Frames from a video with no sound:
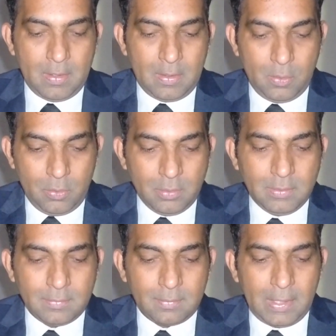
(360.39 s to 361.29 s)

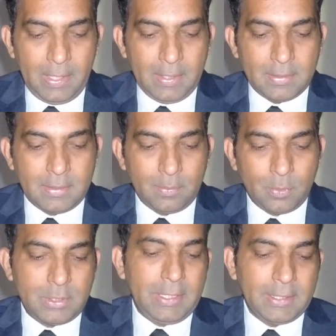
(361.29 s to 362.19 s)
on, and
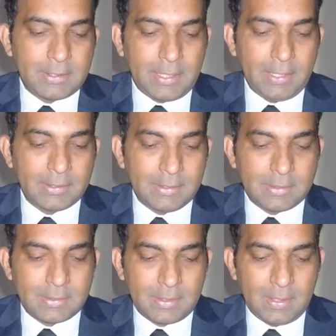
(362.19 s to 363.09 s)
what test
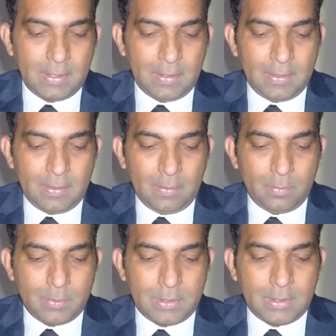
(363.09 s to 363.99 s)
cases
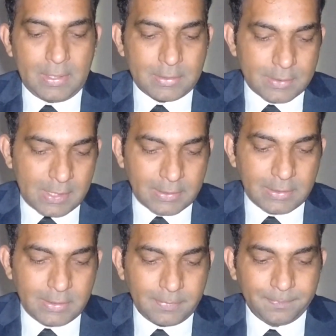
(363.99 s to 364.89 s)
were
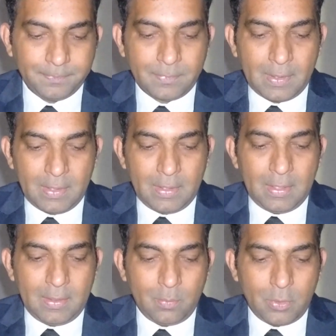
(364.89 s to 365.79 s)
constructed,
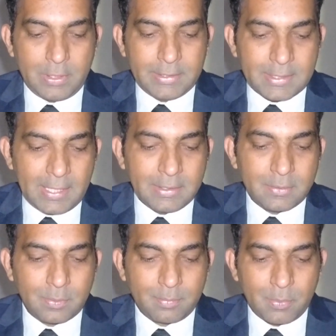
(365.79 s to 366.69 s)
and what
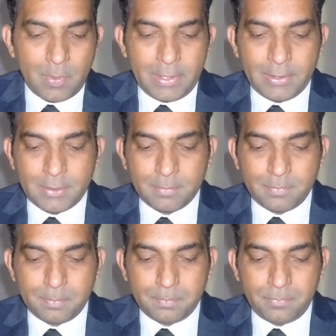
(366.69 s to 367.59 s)
designs were provided to
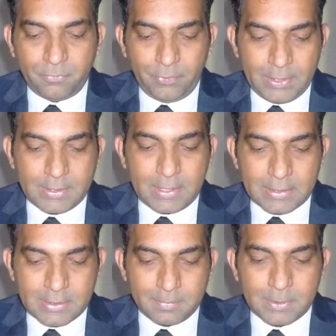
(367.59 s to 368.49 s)
fit
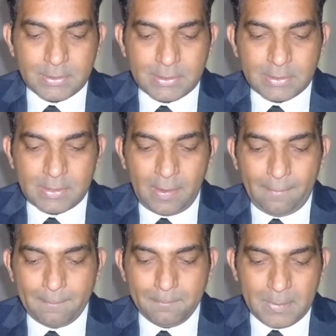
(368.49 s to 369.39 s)
customers'
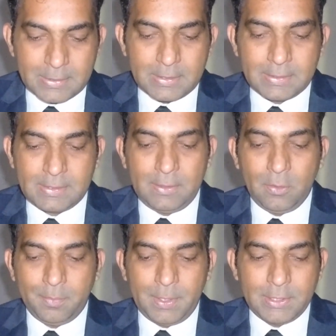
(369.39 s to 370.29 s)
business and
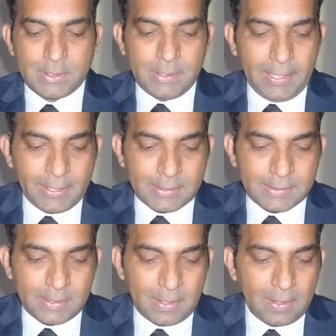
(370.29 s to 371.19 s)
operational
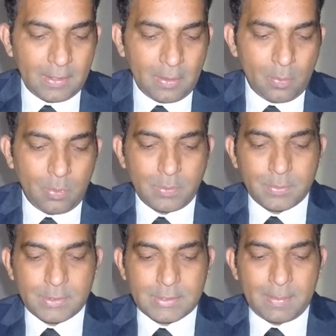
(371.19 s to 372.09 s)
needs. What
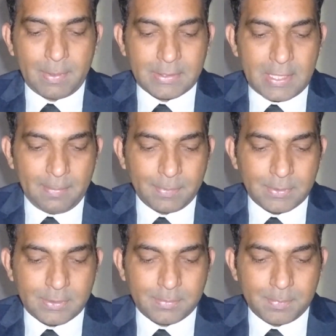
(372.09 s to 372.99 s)
were some
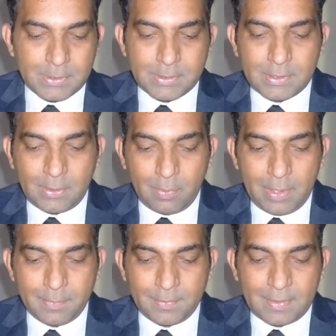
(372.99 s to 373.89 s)
examples business
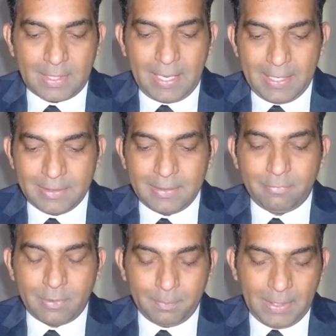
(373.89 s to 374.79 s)
requirements gathered
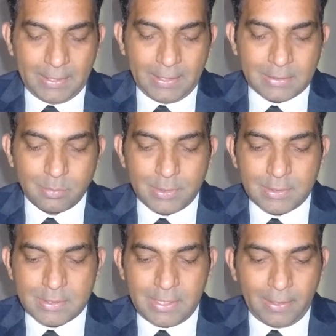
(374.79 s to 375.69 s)
from meetings with
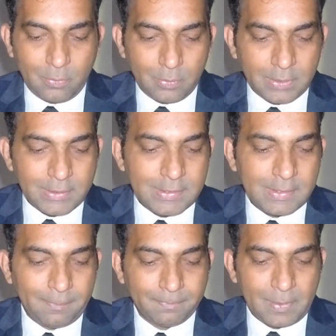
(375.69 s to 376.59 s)

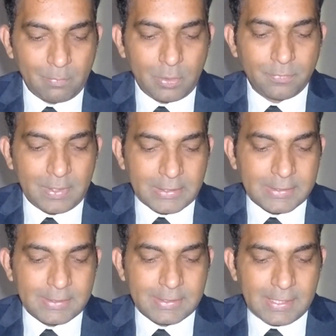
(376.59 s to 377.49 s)
stakeholders? What
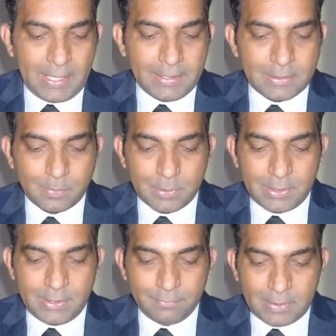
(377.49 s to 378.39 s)
functional standards were
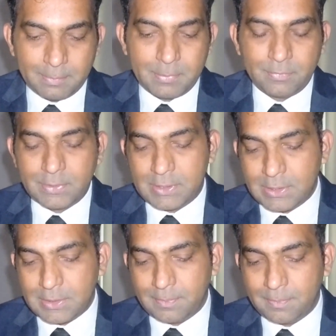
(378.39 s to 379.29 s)
developed for
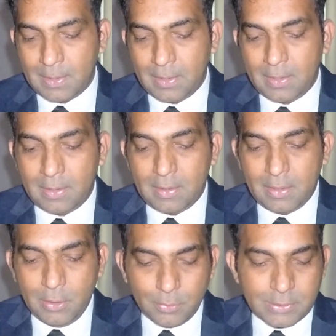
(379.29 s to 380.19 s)
system
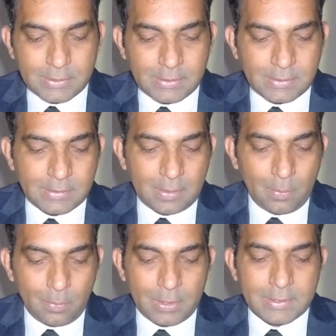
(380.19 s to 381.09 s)
users?
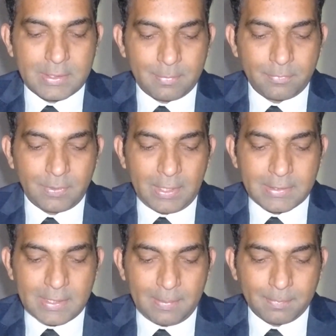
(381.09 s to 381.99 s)
What are some of the
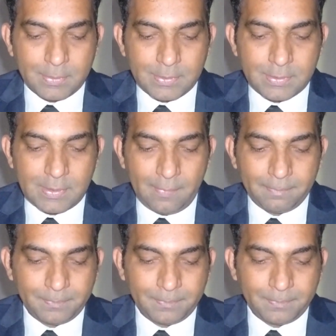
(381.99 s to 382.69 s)
examples